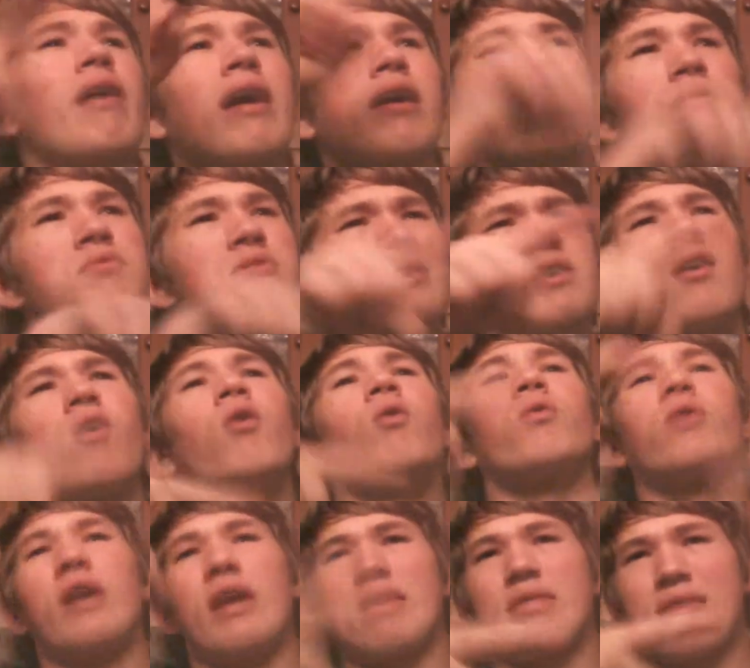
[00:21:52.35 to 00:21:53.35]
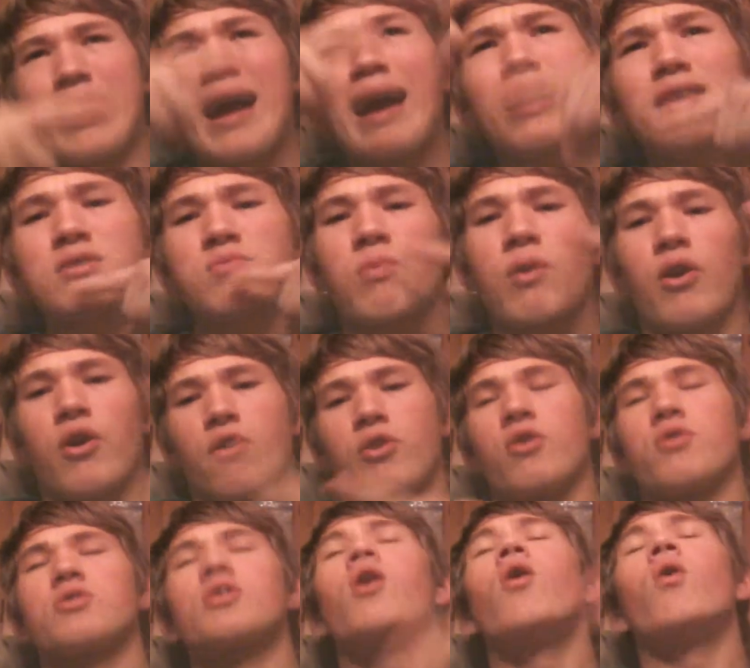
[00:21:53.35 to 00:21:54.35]
that goes, okay, that's where it
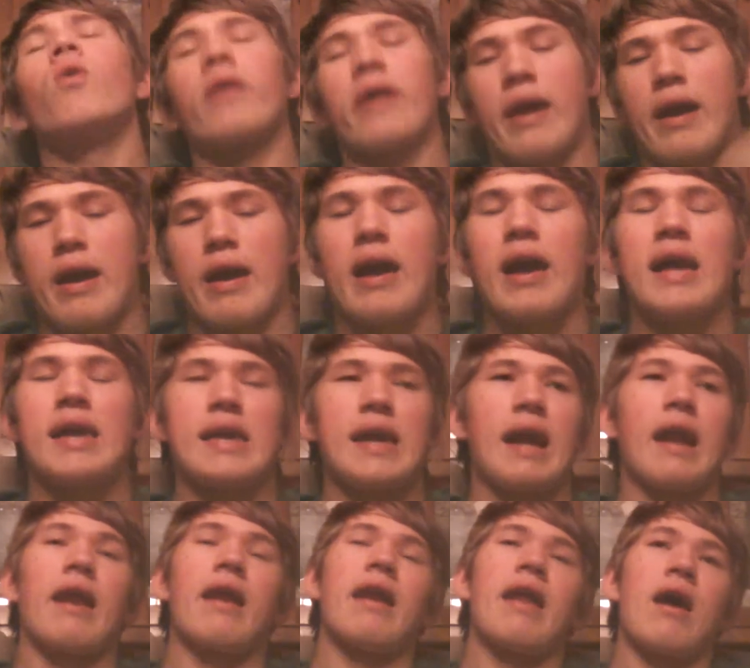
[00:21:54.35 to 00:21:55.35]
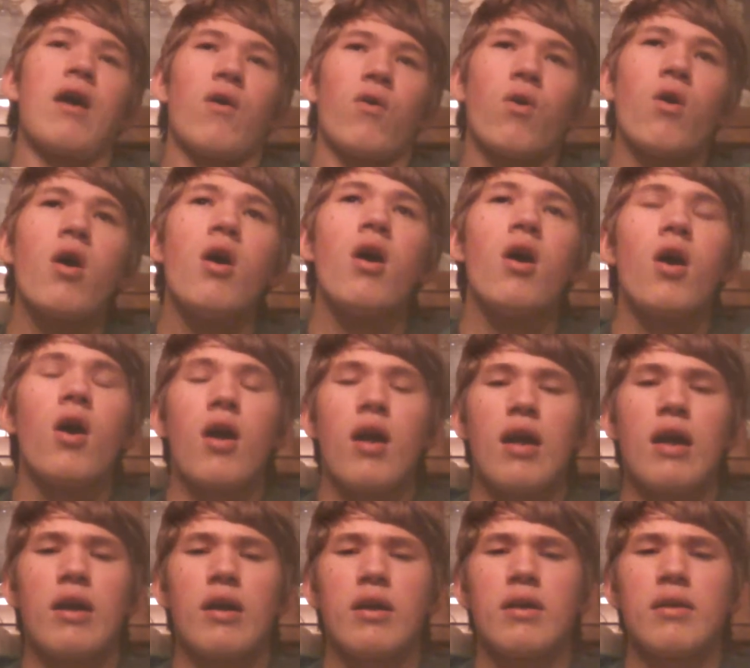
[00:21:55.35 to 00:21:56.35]
goes. Okay, I got it now.
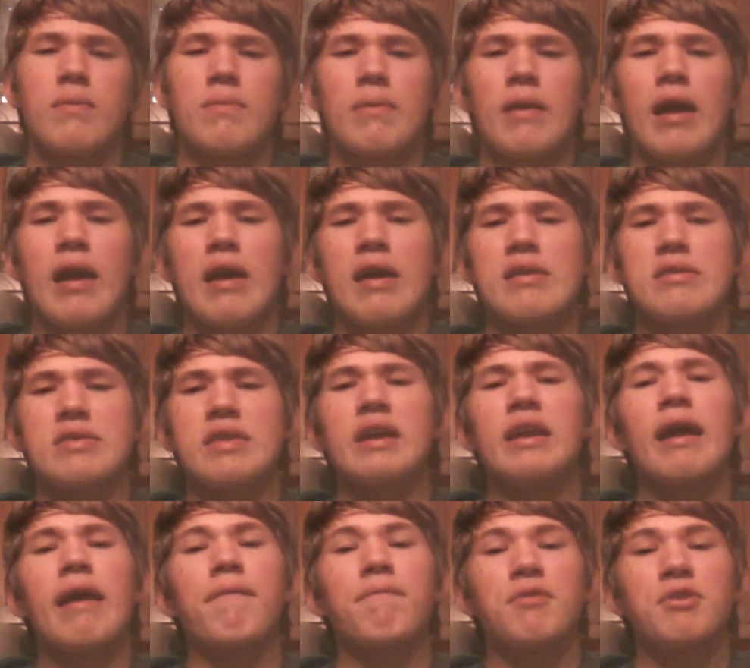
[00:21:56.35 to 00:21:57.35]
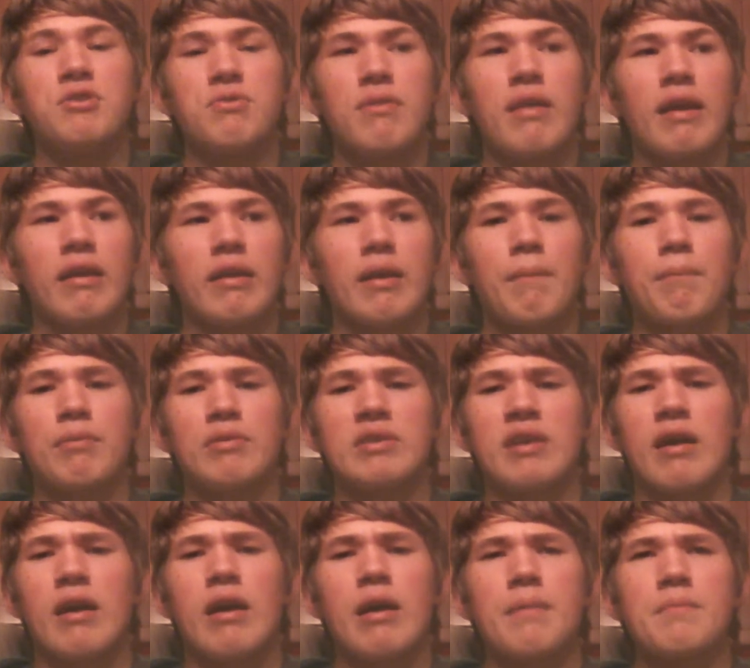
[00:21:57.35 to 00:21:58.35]
I did have to do that a couple
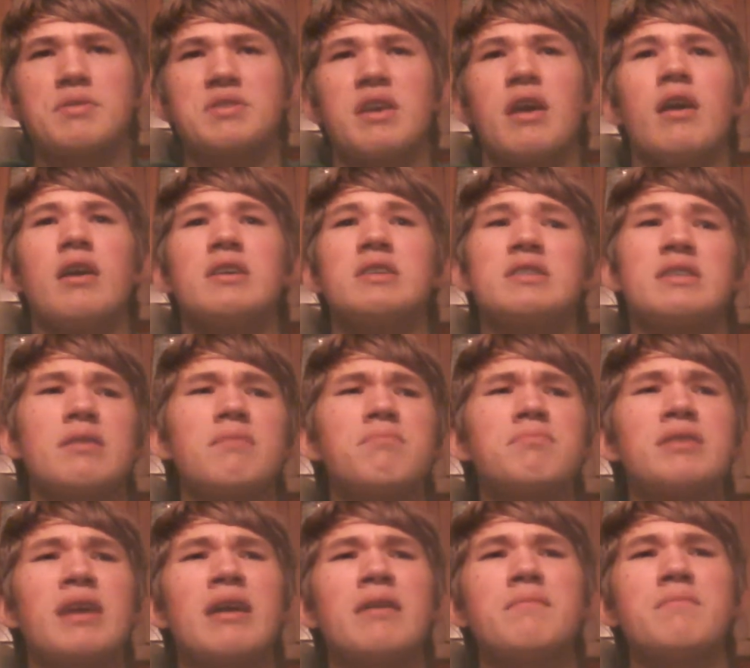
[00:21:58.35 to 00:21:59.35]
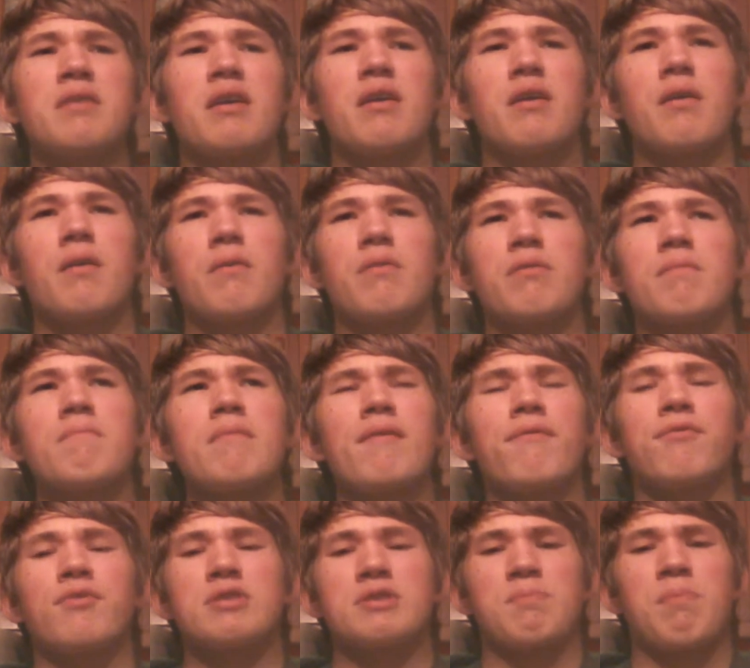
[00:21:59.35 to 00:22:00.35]
times. Sometimes the
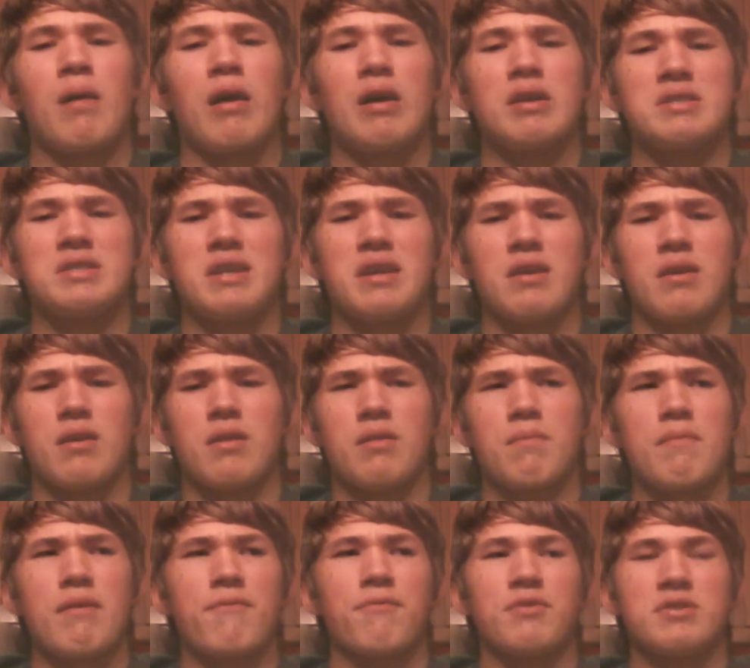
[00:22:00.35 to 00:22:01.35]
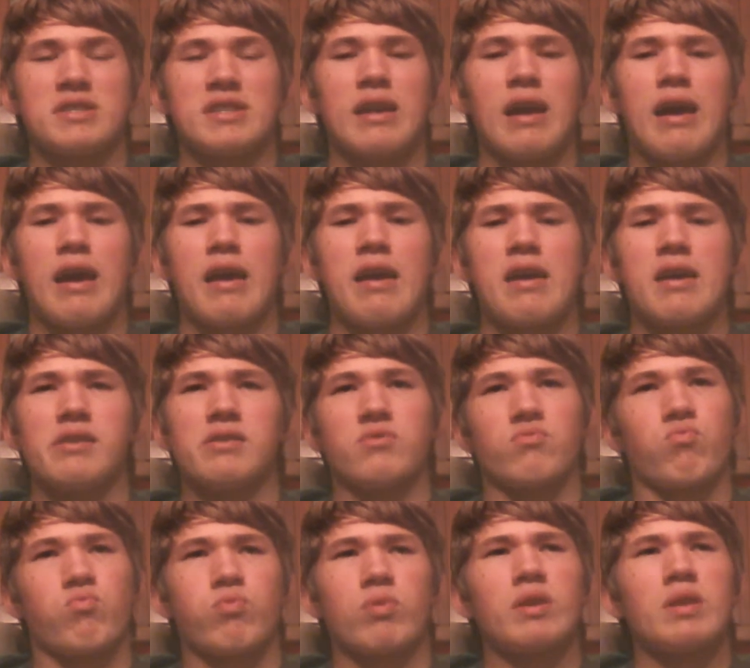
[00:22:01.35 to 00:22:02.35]
Mephiles boss, the Mephiles guy,
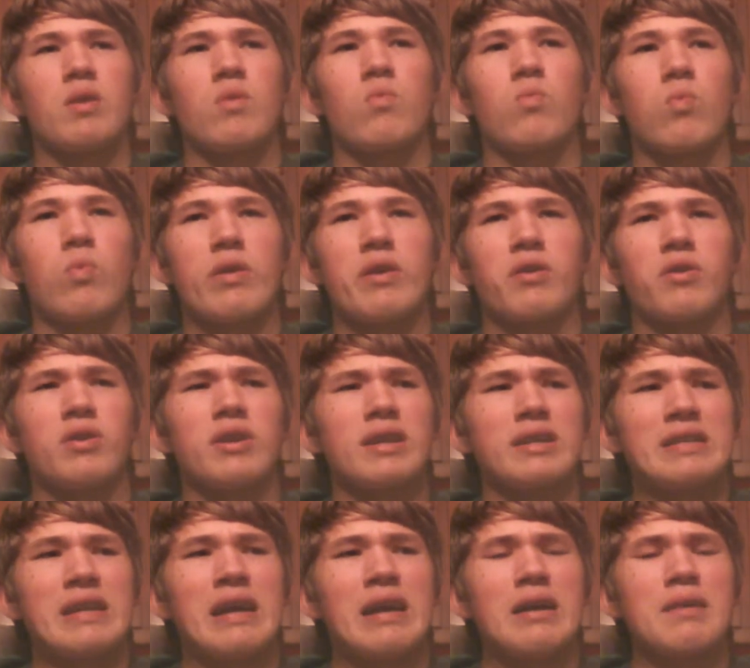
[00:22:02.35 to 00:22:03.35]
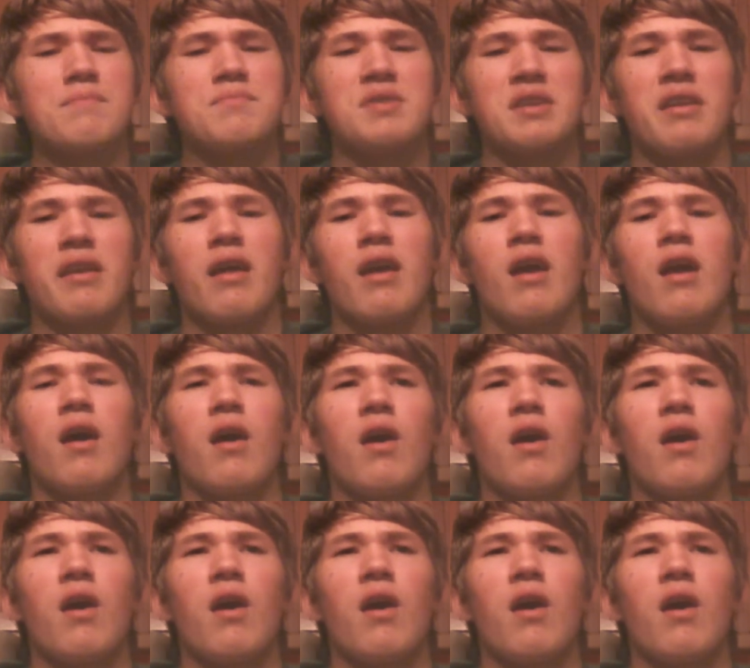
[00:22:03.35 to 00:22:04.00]
is really weird at times and